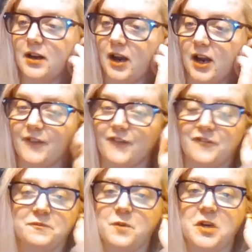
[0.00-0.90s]
I
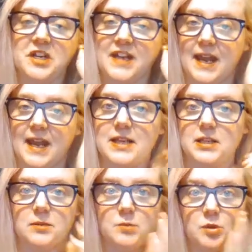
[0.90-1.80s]
friggin' hate
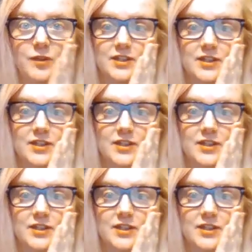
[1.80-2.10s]
in movies.